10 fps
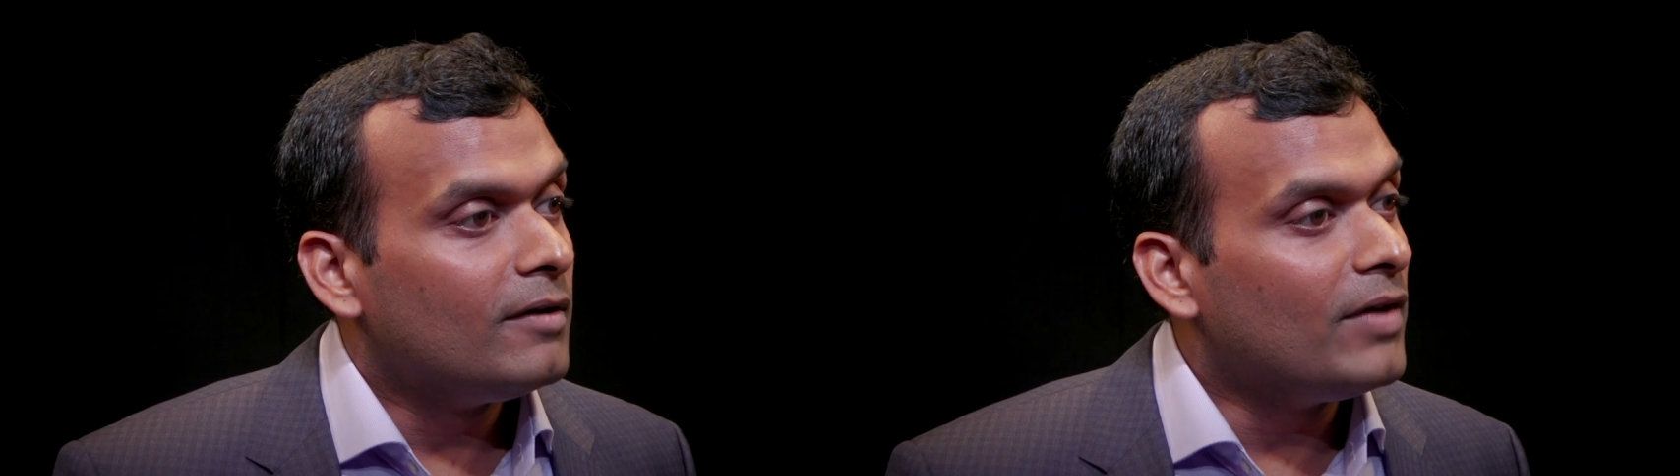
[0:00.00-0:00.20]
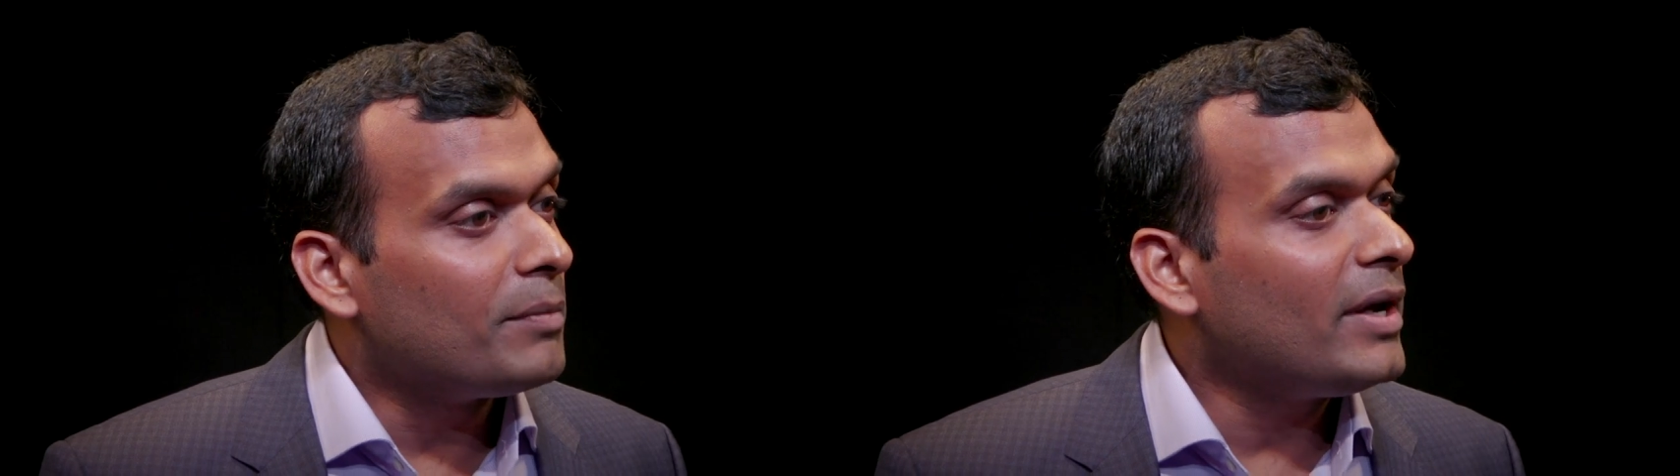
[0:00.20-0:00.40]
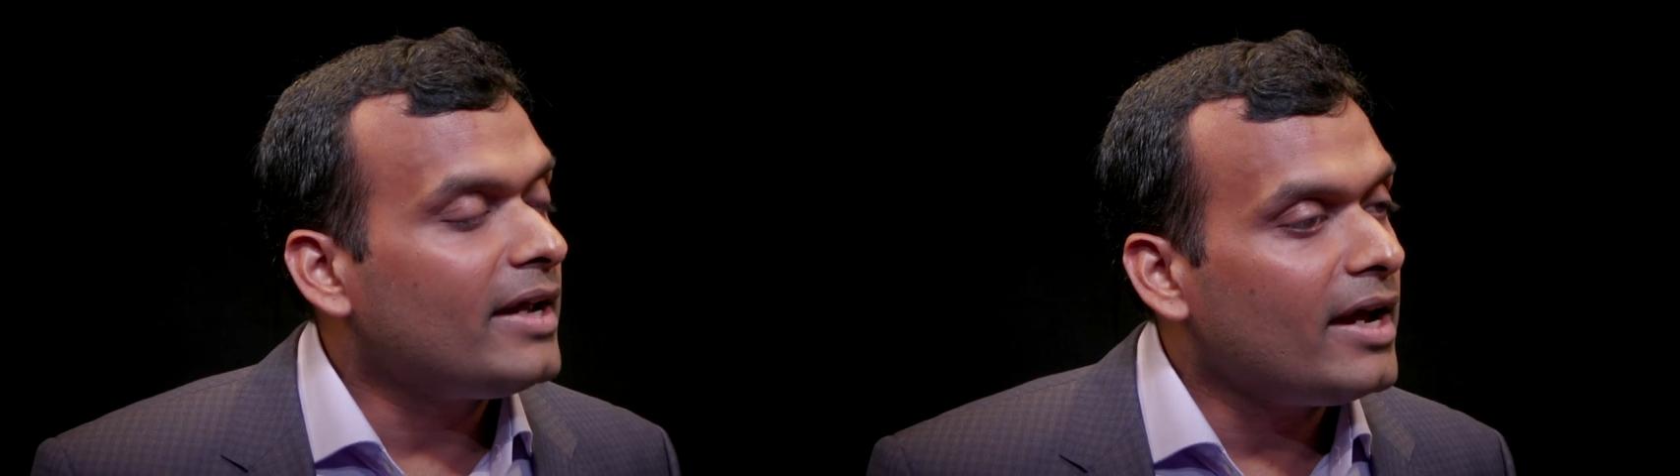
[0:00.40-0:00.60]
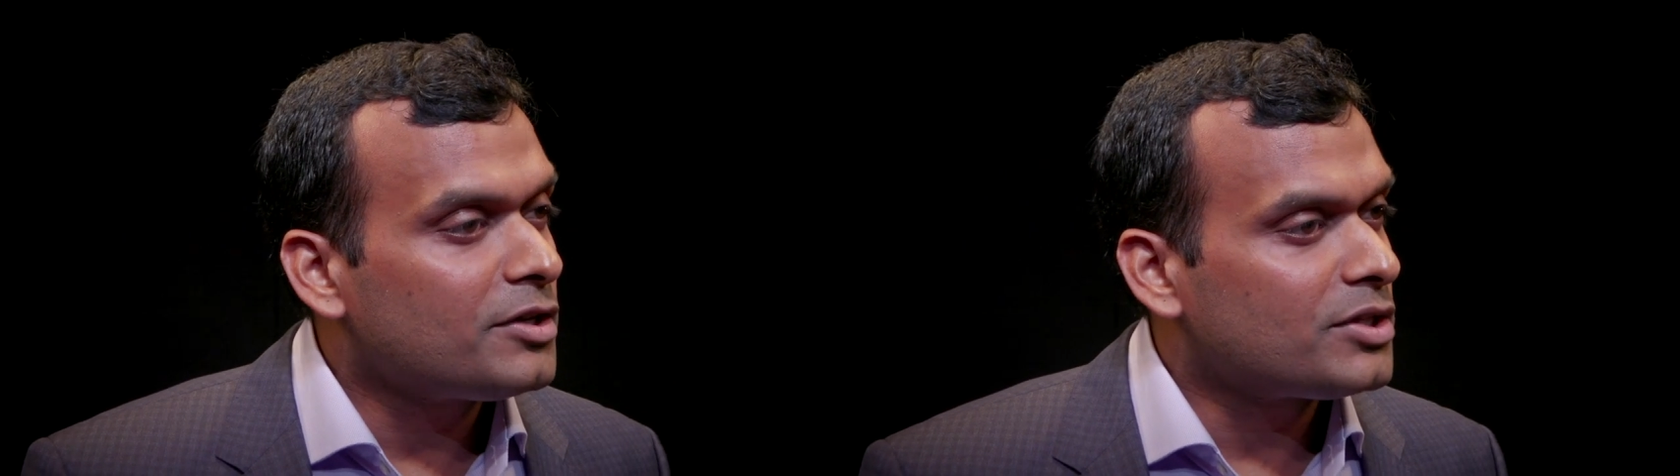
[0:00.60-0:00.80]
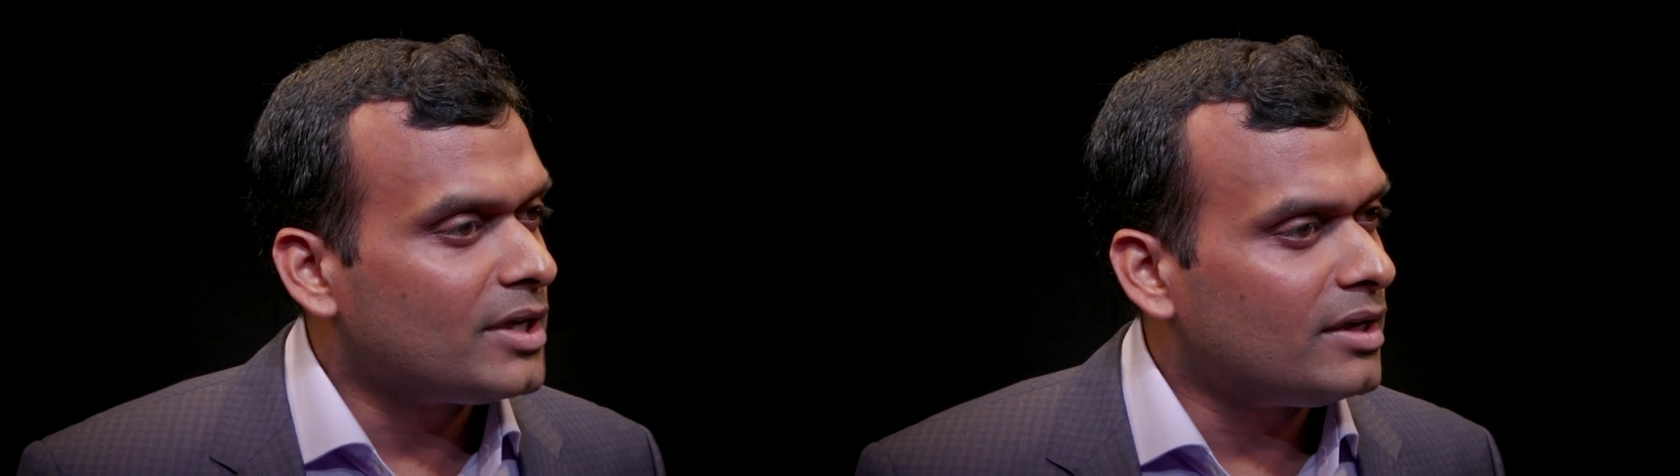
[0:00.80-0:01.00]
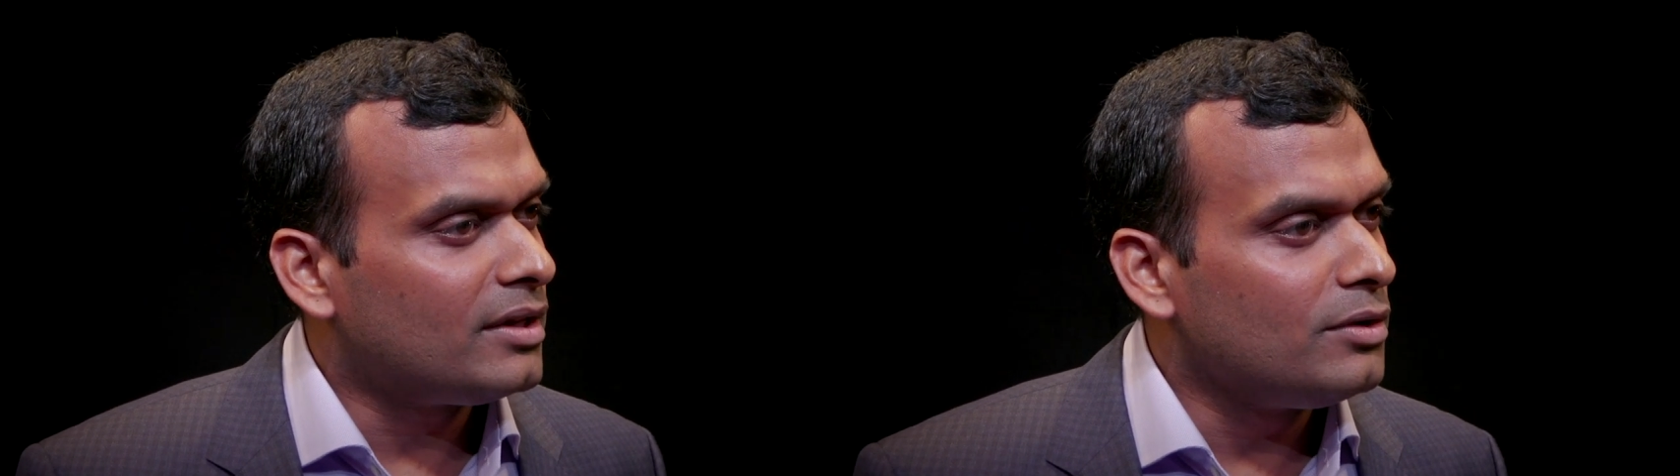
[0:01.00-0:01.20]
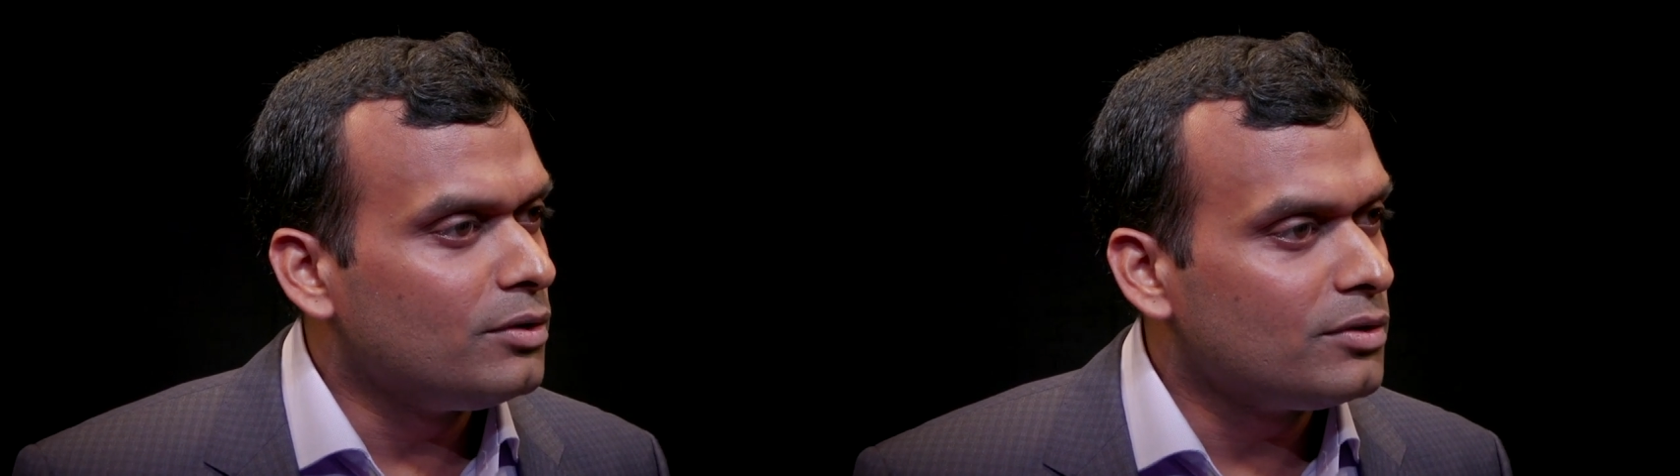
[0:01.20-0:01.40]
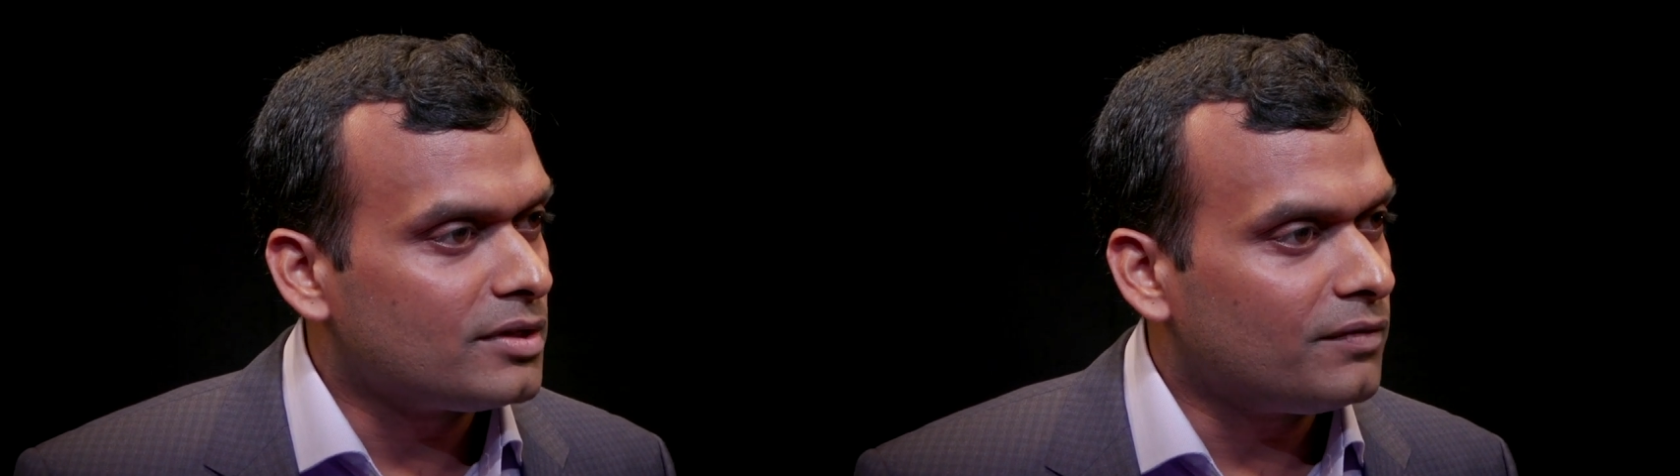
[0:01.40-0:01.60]
When my dad shared the
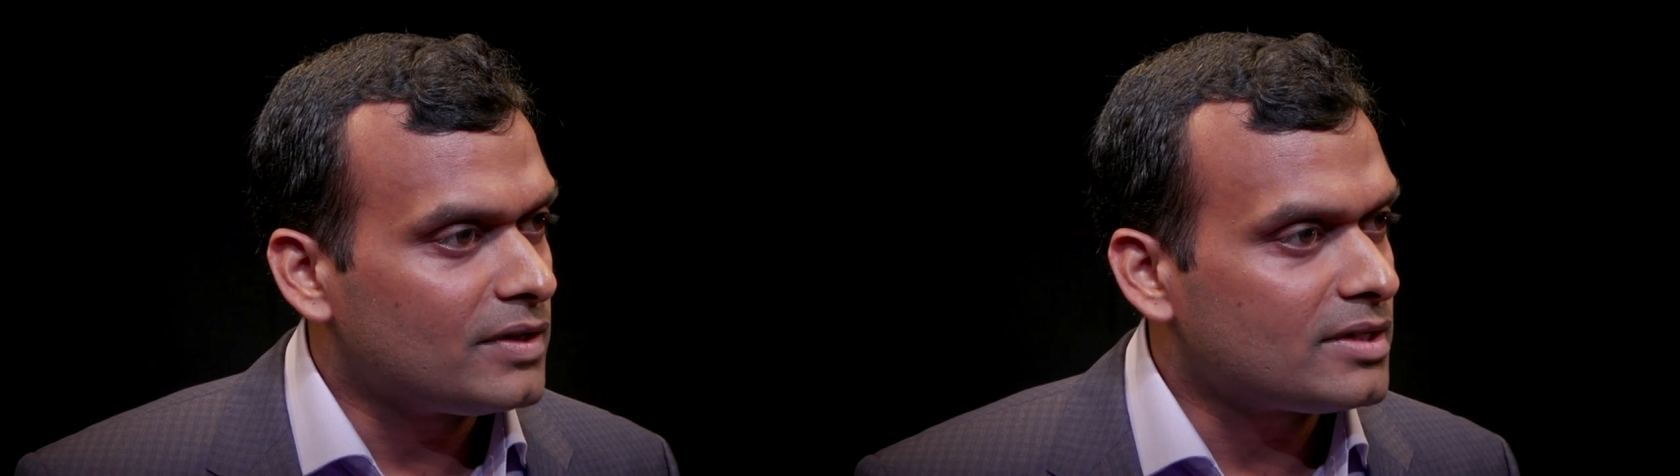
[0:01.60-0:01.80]
news of